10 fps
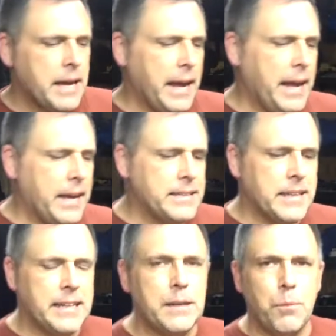And
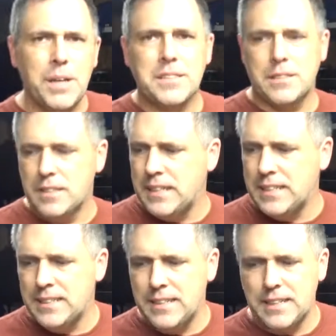it was clean,
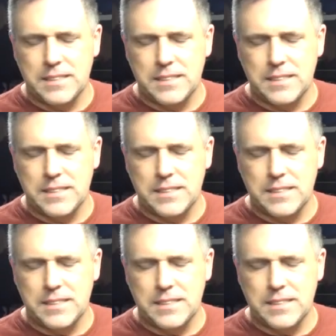and then I